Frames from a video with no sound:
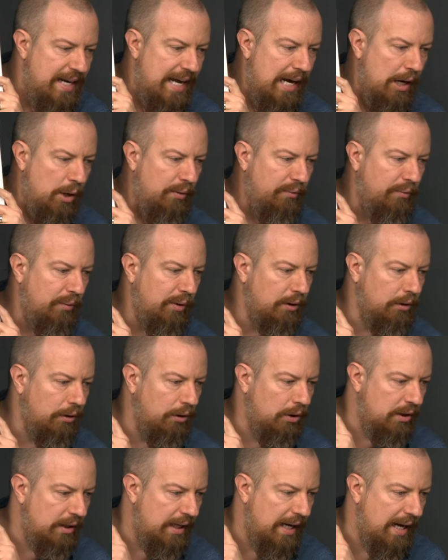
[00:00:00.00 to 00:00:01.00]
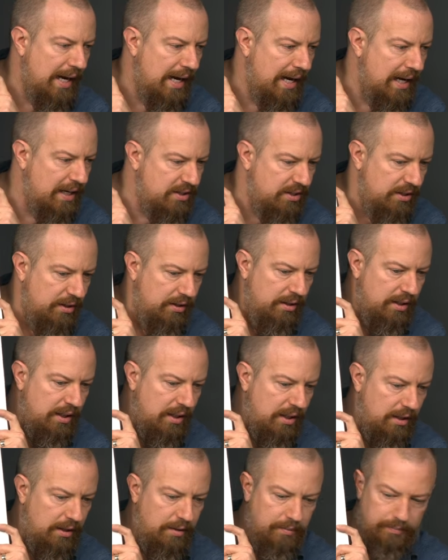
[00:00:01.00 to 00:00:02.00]
now if we look at
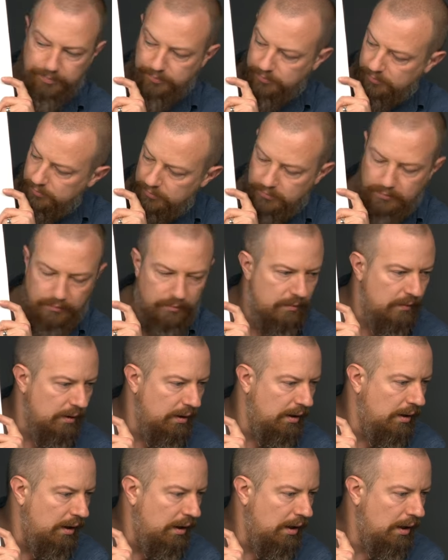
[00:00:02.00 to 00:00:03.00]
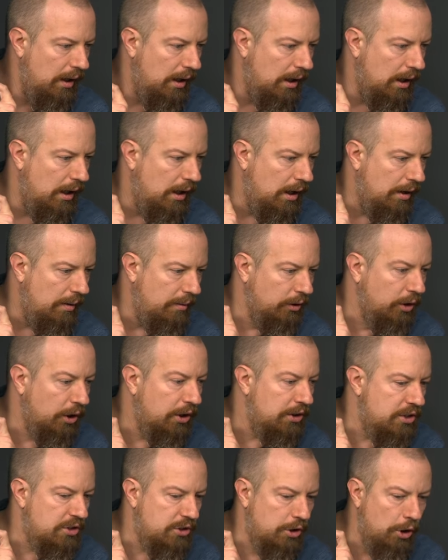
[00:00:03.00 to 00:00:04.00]
the Uh, look at
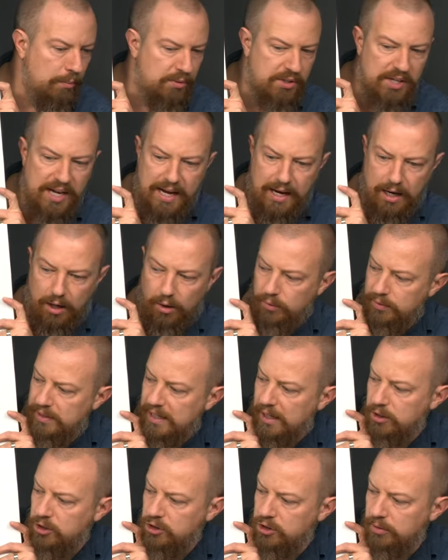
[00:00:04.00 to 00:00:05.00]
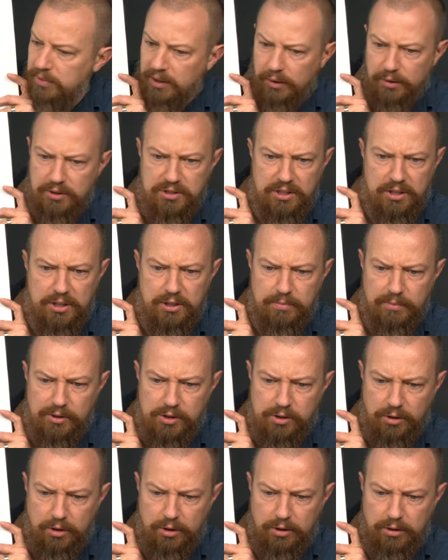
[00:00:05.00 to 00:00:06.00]
the scopes now, now you should be able to see this. Make
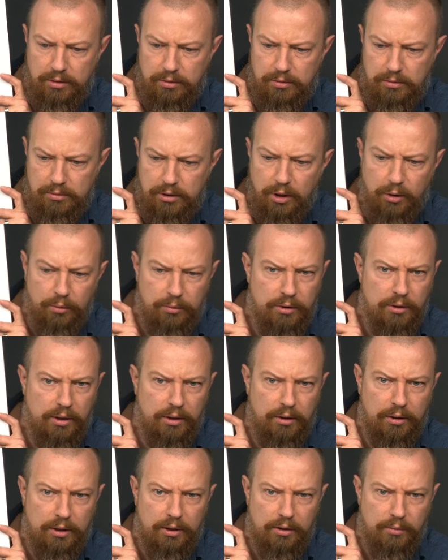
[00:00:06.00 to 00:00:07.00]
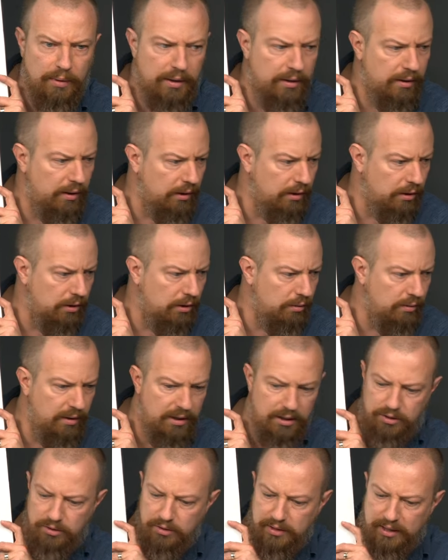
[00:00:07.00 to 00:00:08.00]
sure, are you, no, you're not looking at the right thing. You
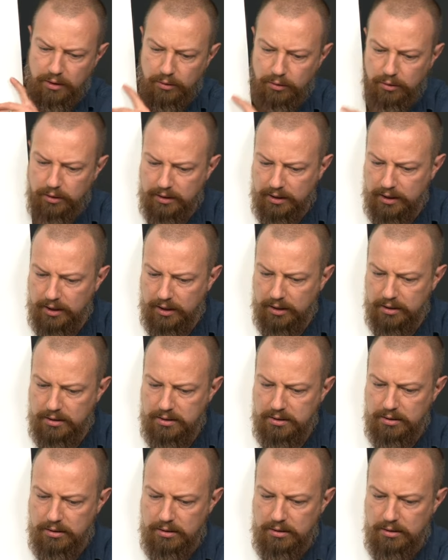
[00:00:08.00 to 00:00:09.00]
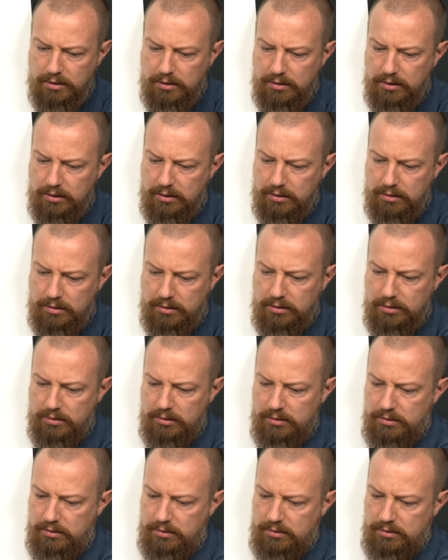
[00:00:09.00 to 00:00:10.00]
need to now look at
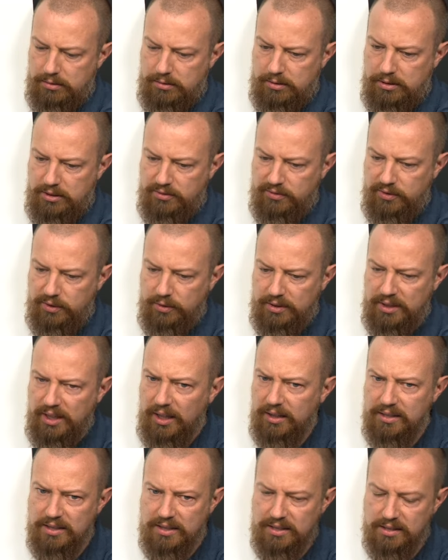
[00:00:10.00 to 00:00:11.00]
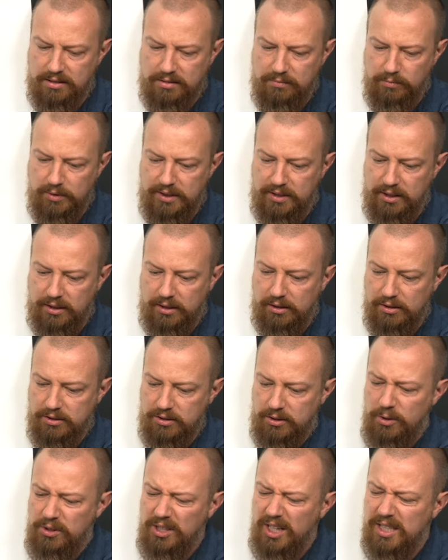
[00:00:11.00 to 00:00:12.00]
this view. God, this is ridiculous.
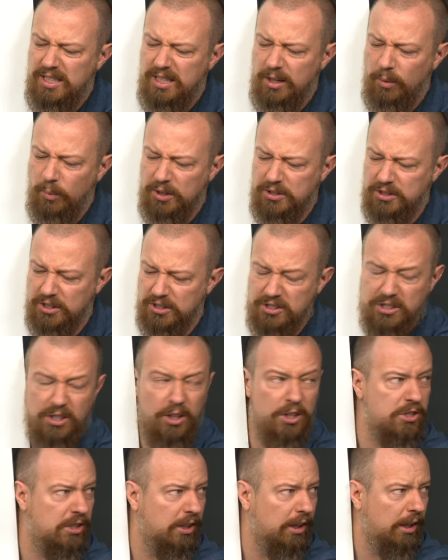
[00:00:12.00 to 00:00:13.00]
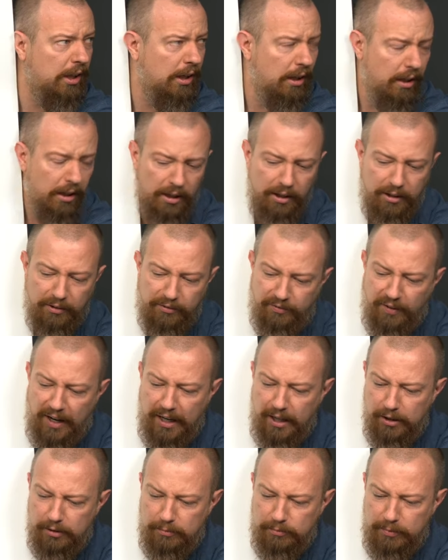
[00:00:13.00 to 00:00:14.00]
Whose idea was this? Seriously,
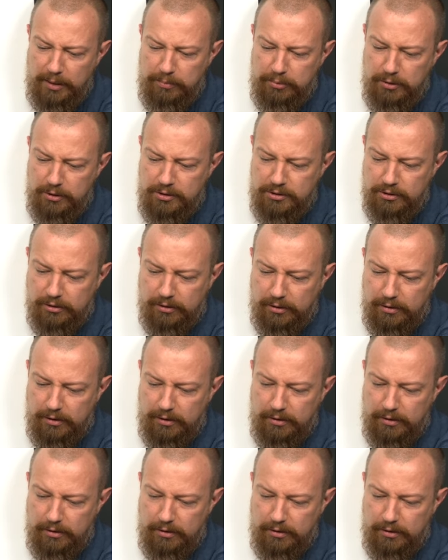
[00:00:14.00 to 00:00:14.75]
fire my producer.